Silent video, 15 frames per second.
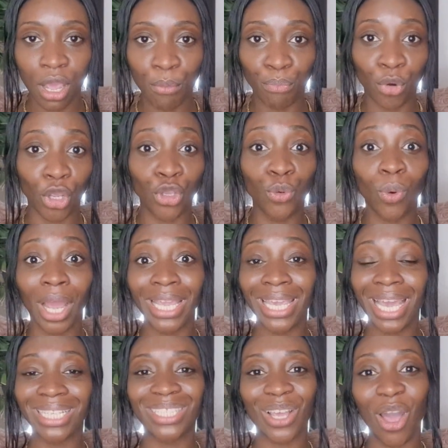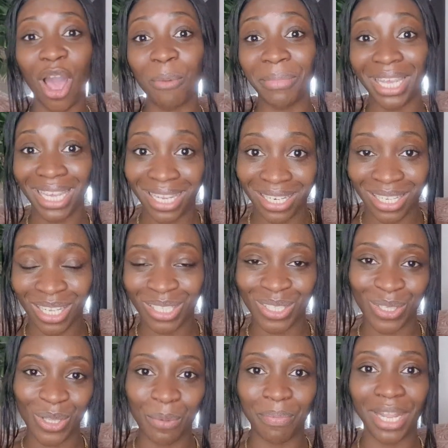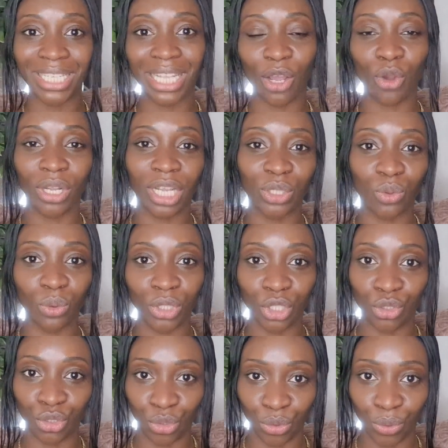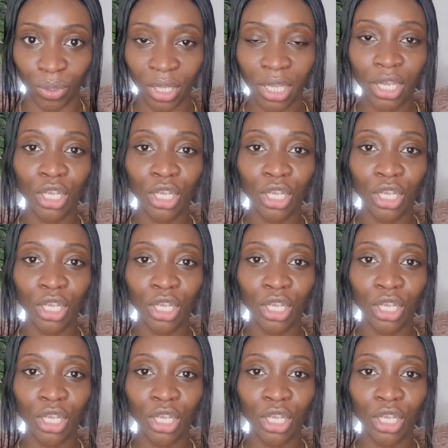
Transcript: but you are yet to come in to the place that God has called you to.